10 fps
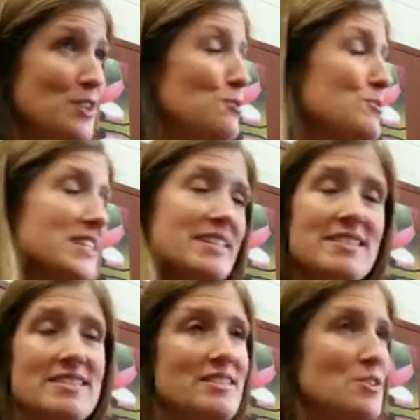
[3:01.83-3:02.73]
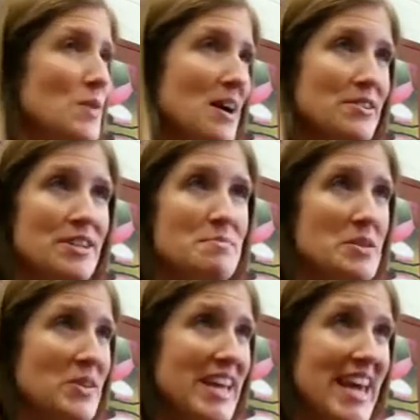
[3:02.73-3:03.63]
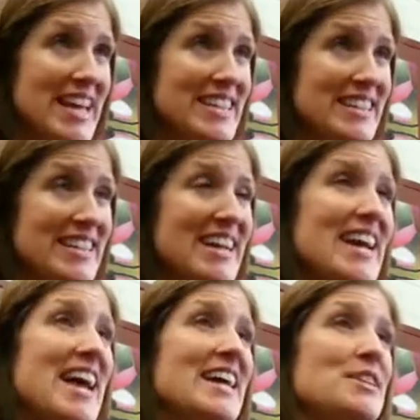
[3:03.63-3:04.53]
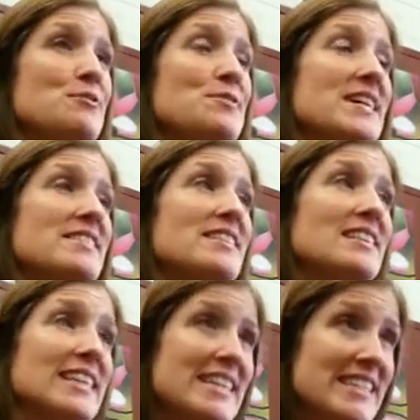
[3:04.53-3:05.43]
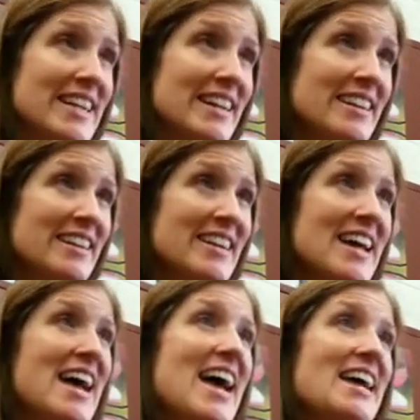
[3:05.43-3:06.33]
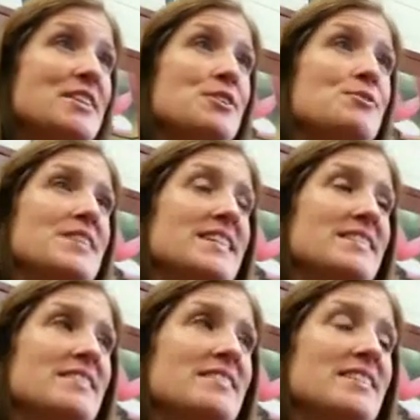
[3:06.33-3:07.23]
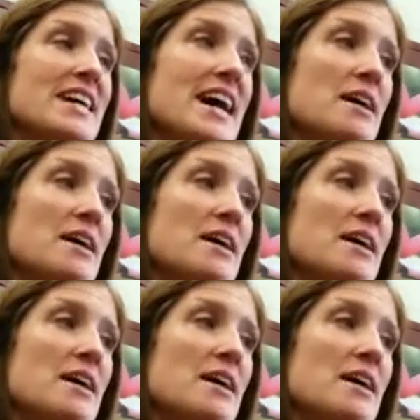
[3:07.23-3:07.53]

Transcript: who doesn't know how to communicate and who doesn't listen and who doesn't